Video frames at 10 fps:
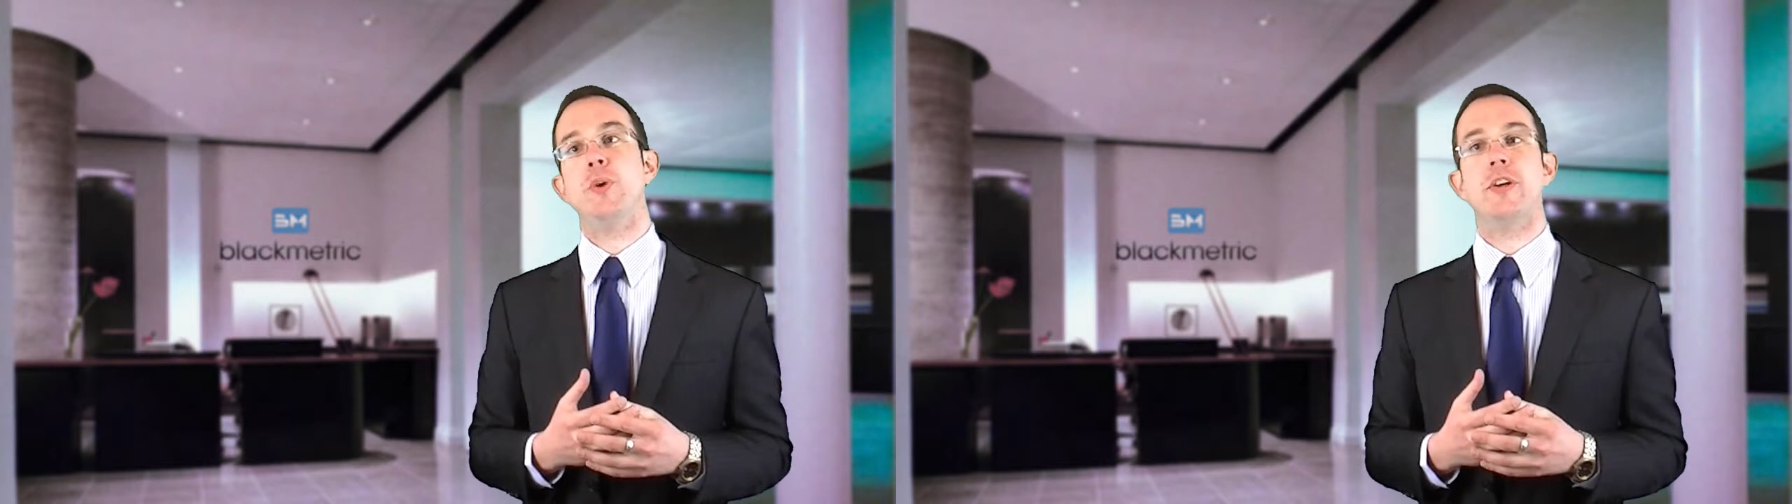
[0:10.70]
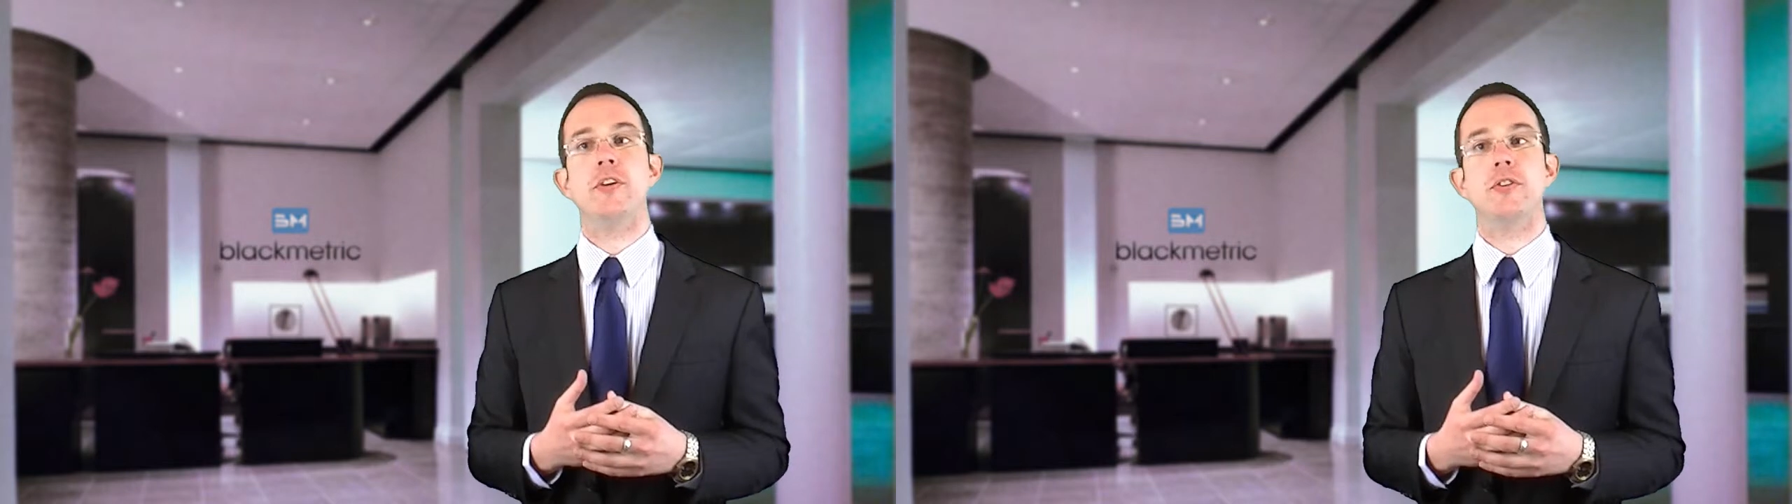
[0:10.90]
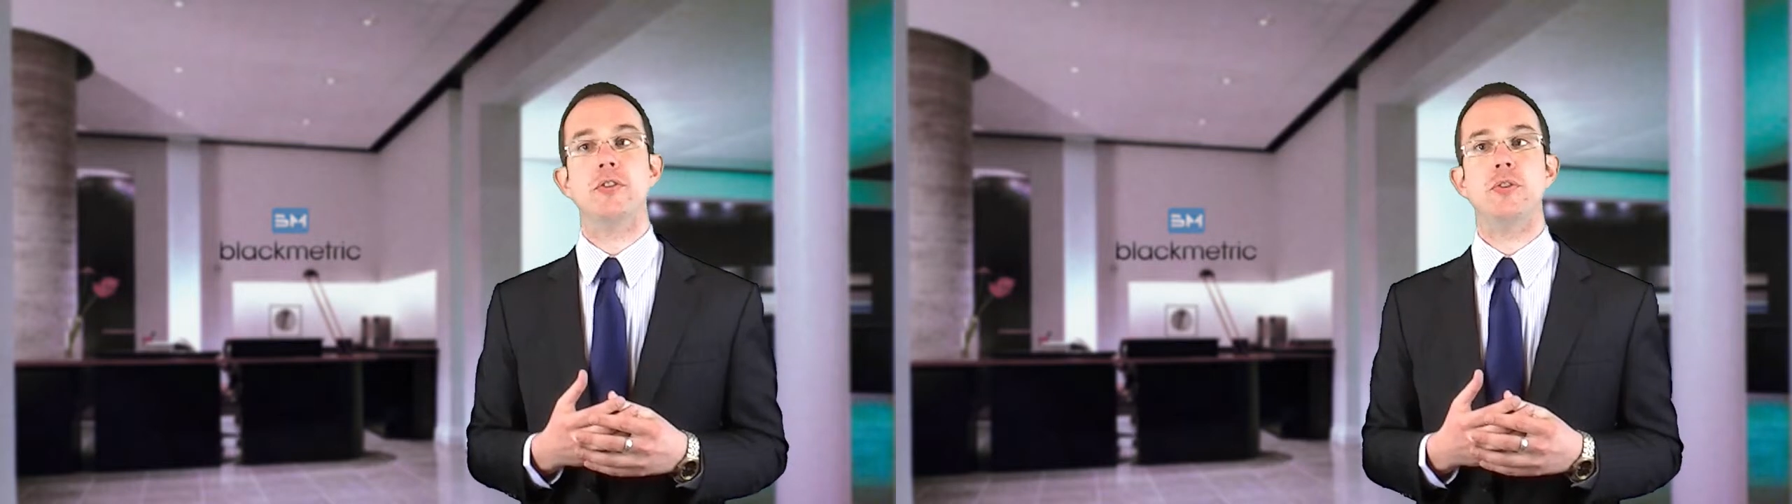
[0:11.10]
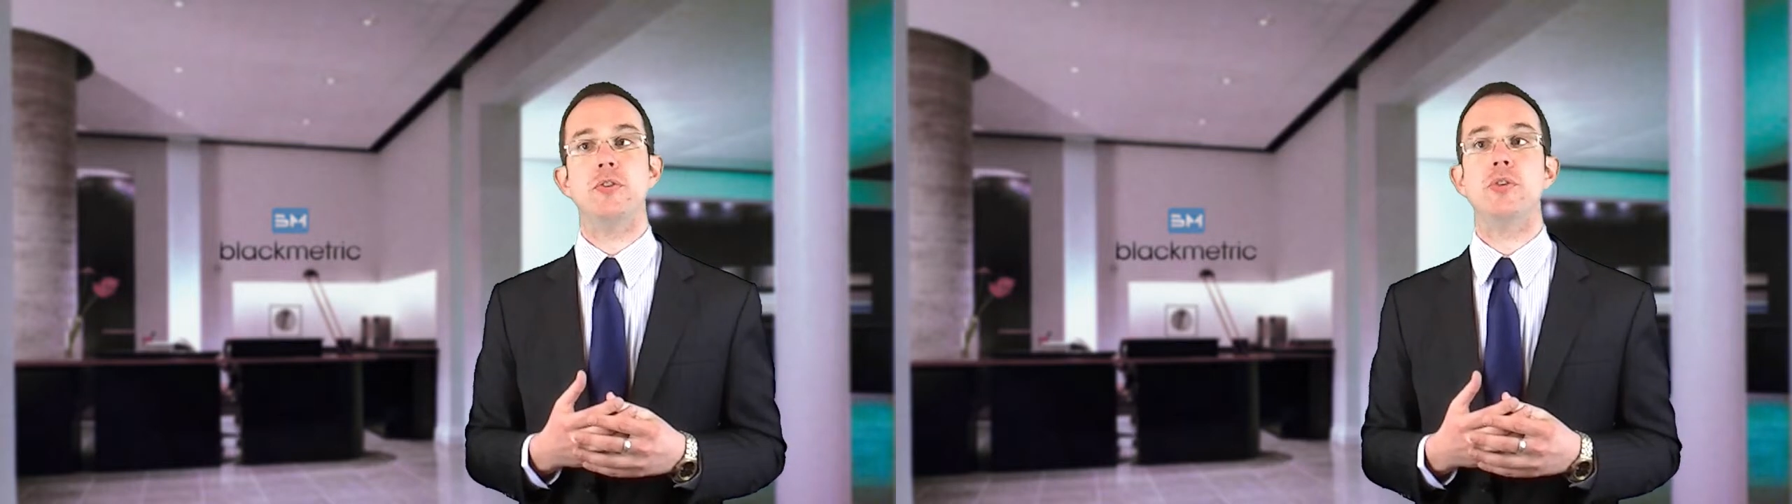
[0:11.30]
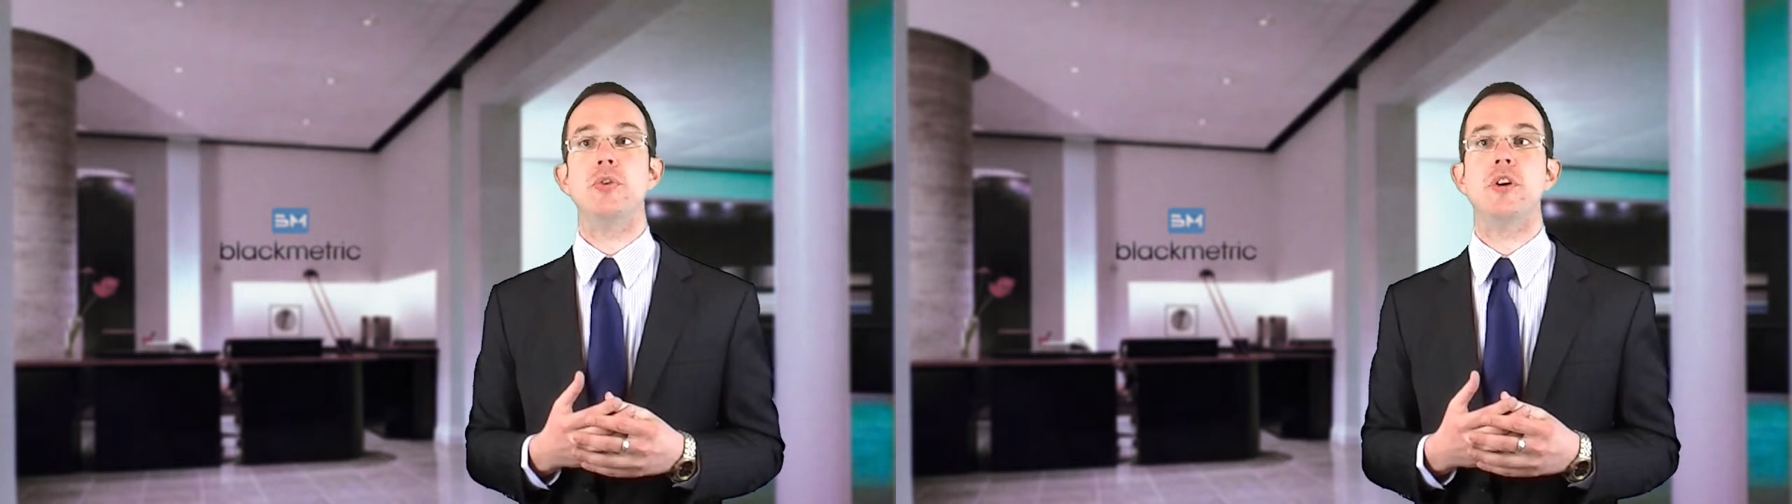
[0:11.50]
we're going to
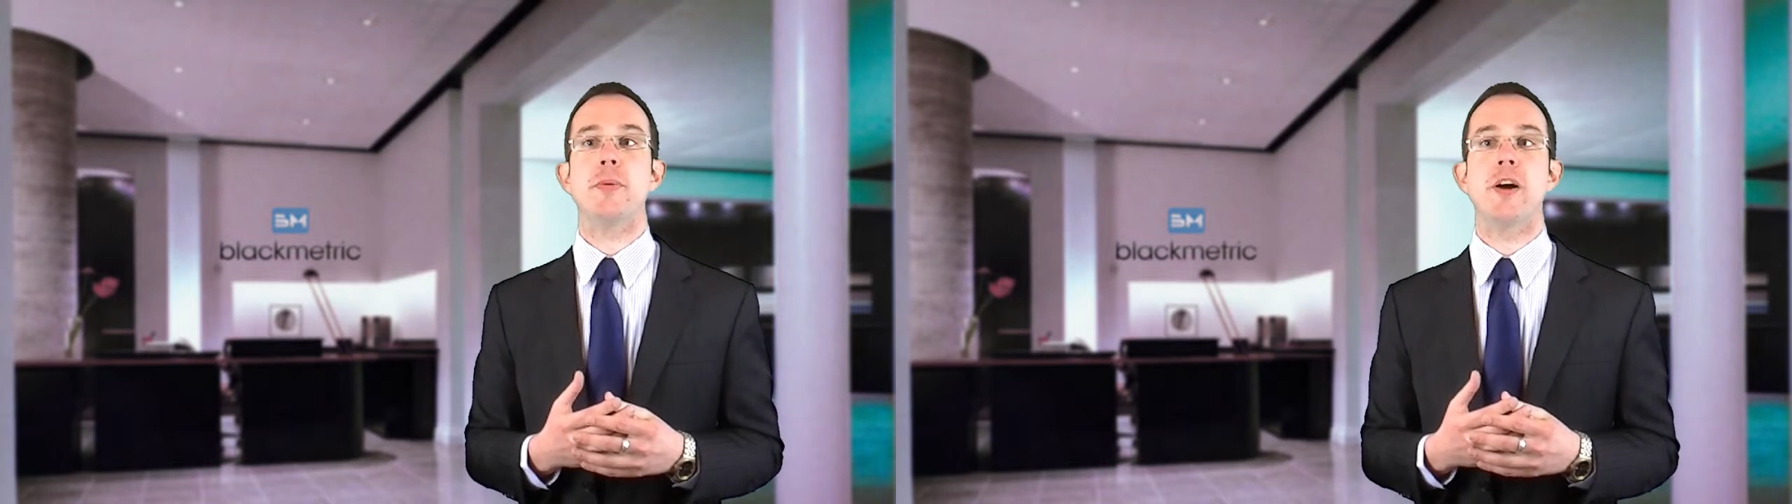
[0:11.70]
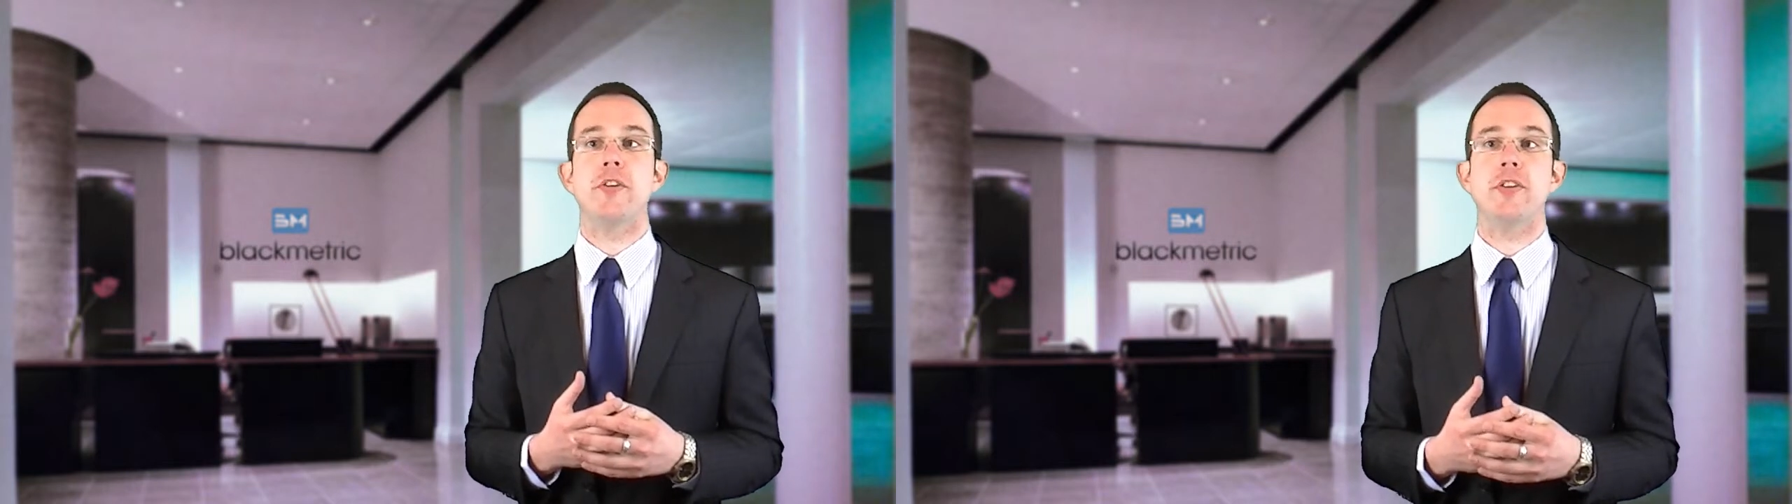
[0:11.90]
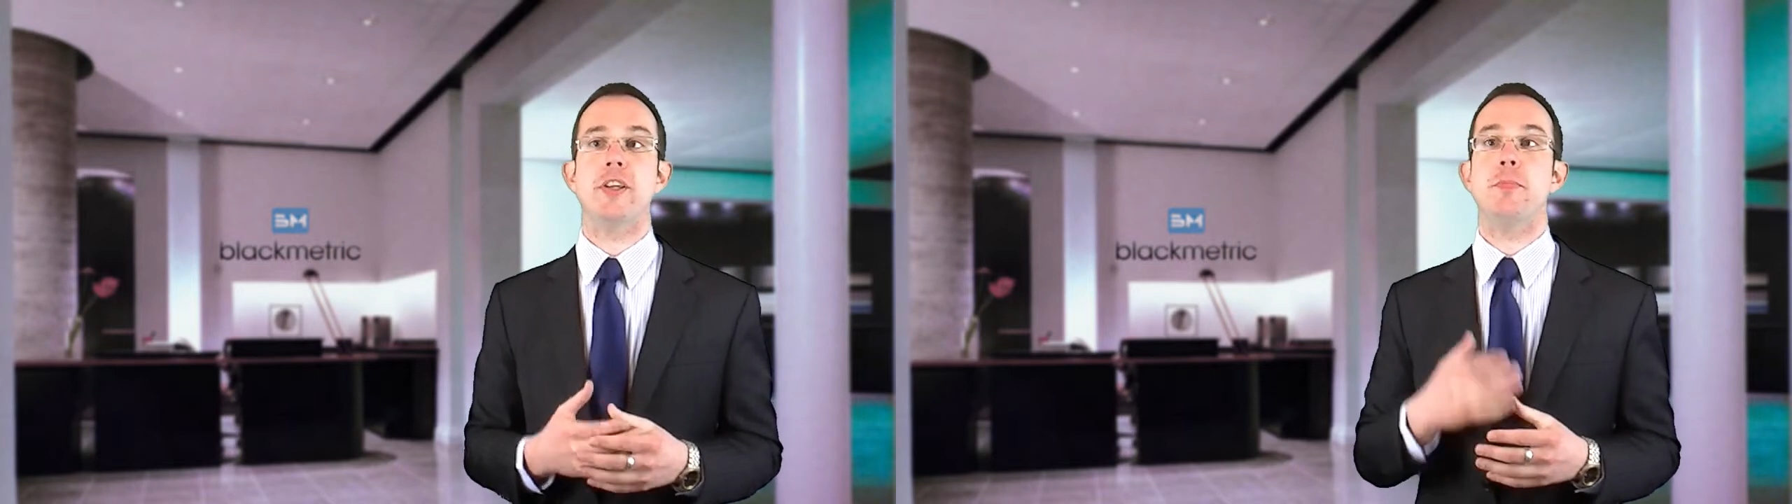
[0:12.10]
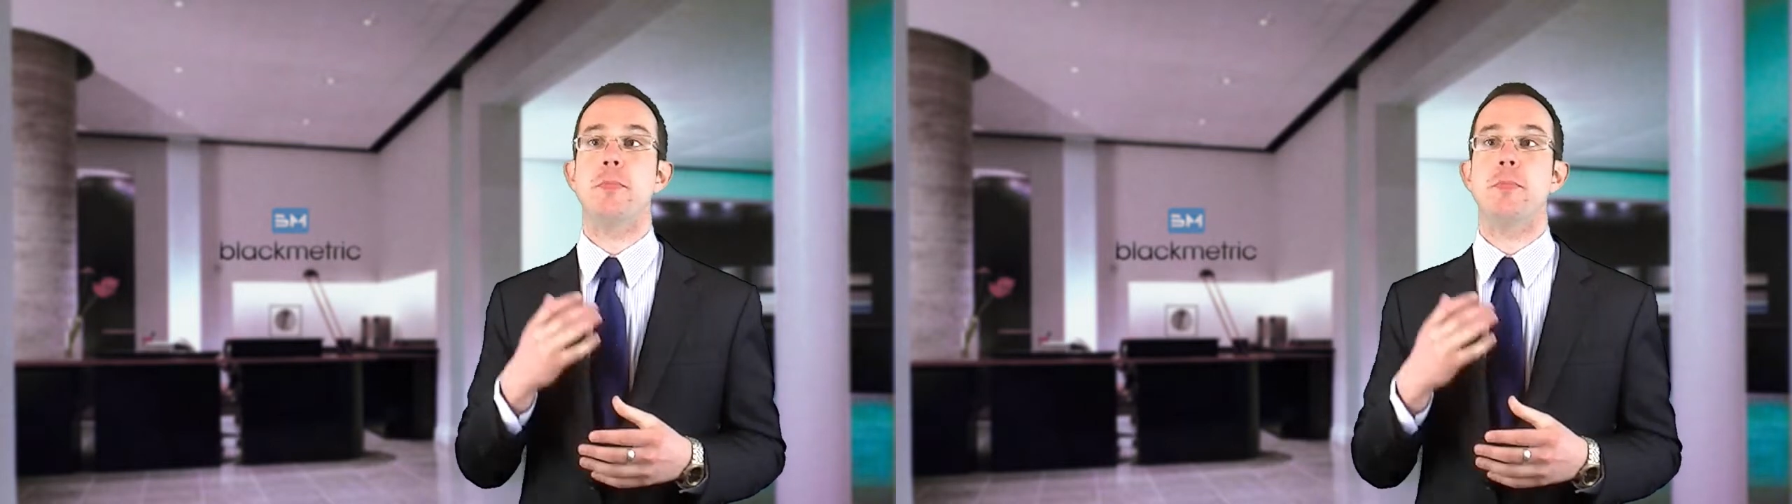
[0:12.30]
talk about the